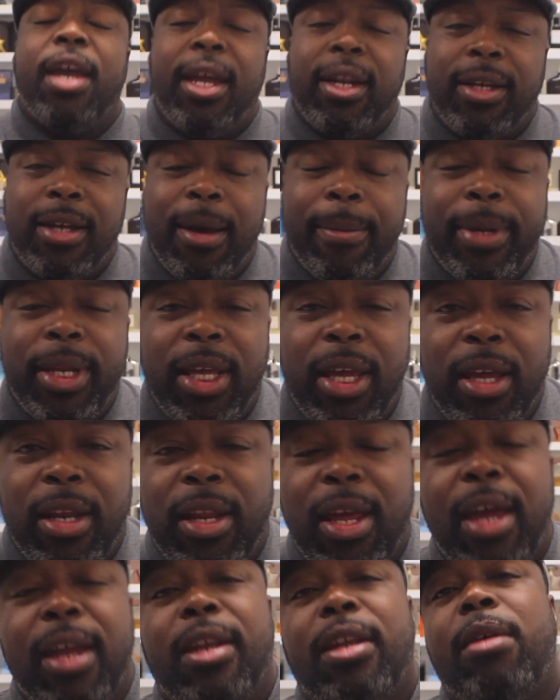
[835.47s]
And coming
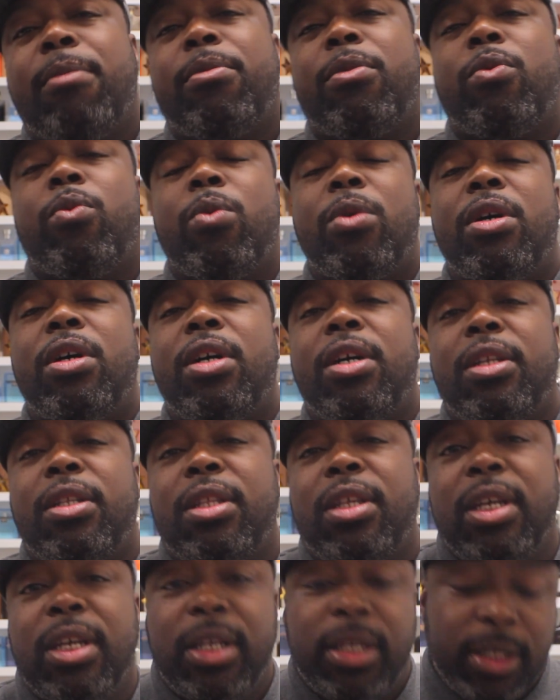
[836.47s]
in at number
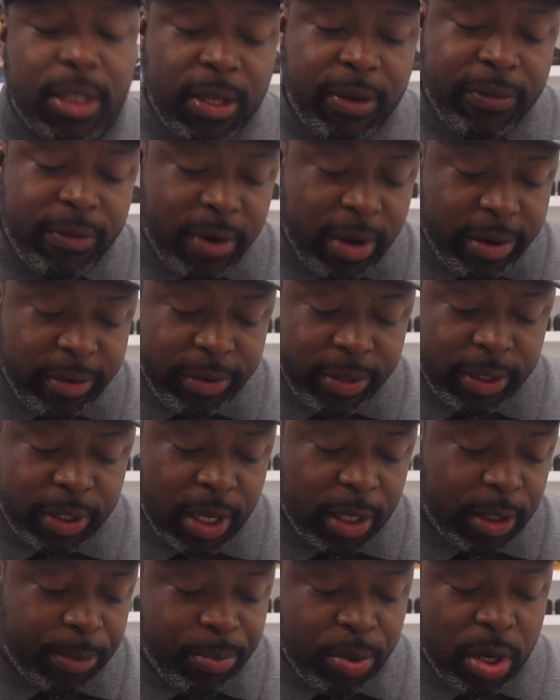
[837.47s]
1 is the fragrance
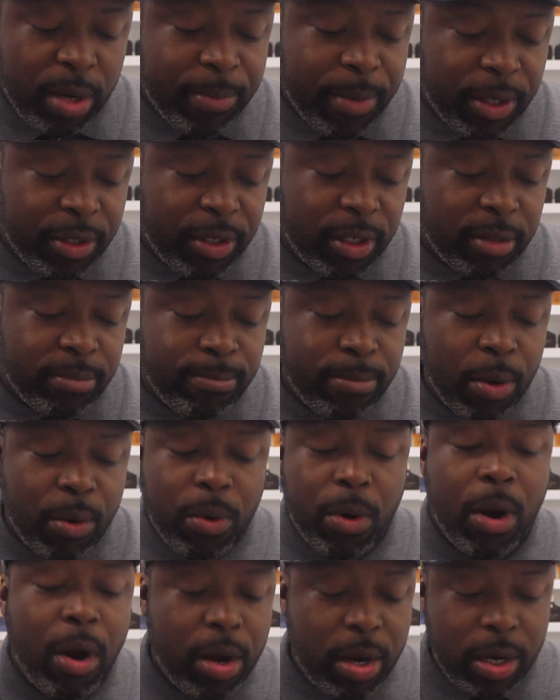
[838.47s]
that's pretty much just
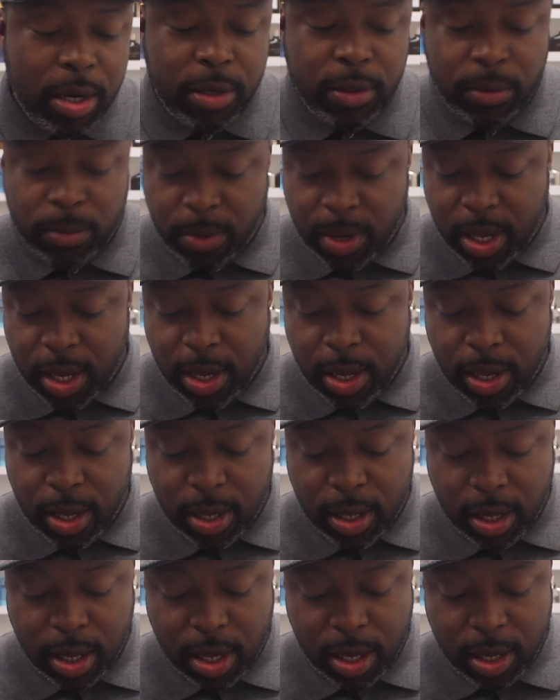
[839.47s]
bogarted its way
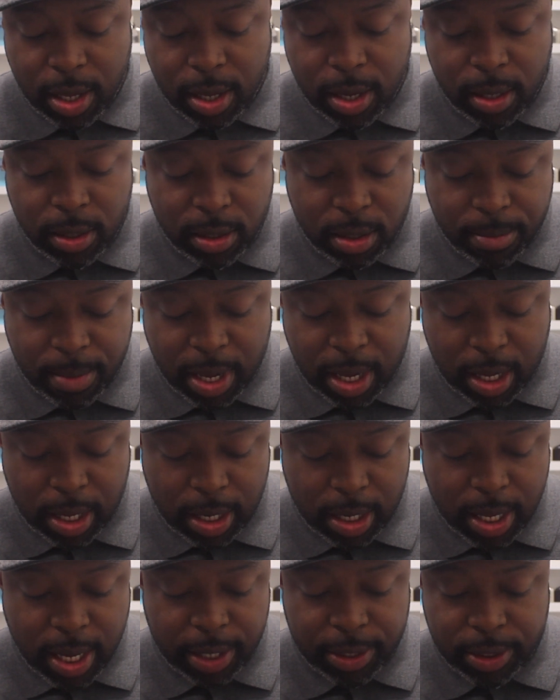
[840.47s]
to my
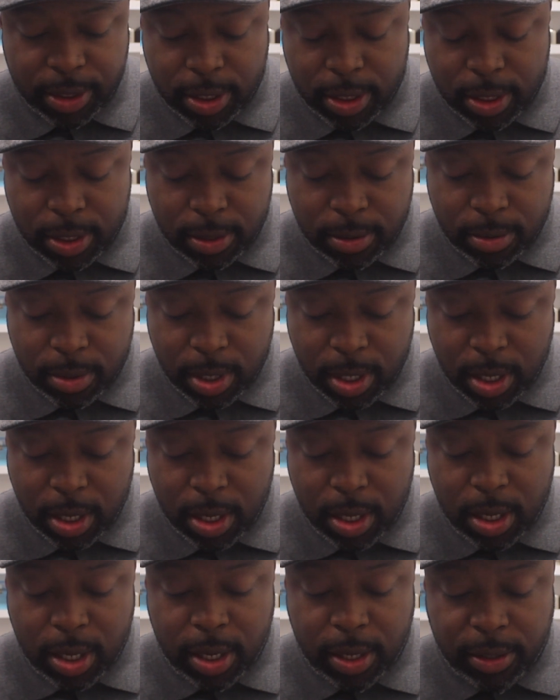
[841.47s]
collection
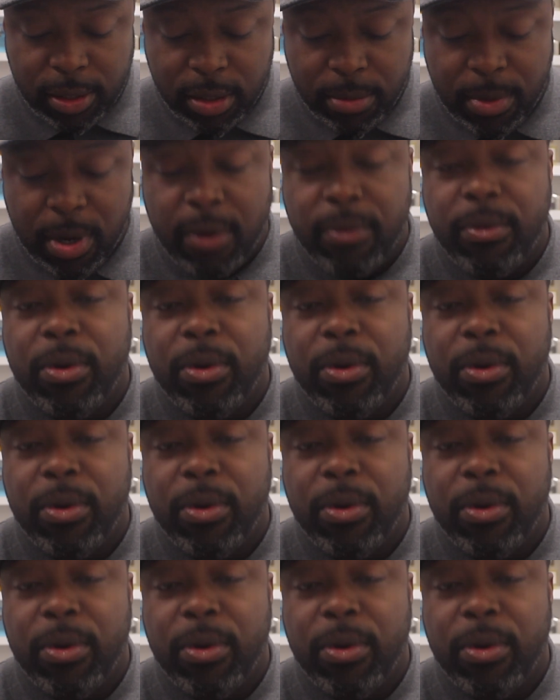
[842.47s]
and to my